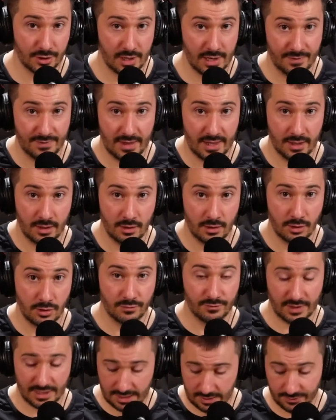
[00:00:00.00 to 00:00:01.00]
and then you
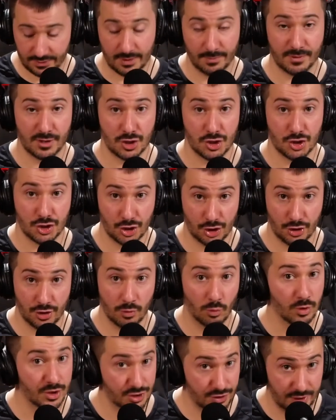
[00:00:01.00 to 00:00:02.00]
find out that the shirt,
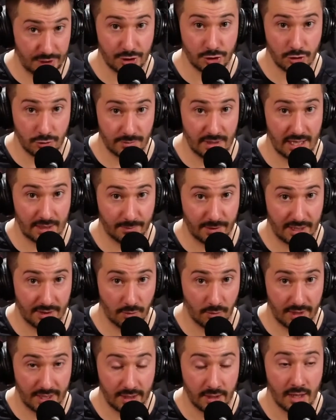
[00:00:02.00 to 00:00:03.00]
which they do make, by the
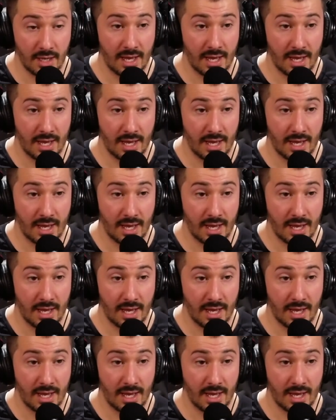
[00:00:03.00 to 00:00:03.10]
way,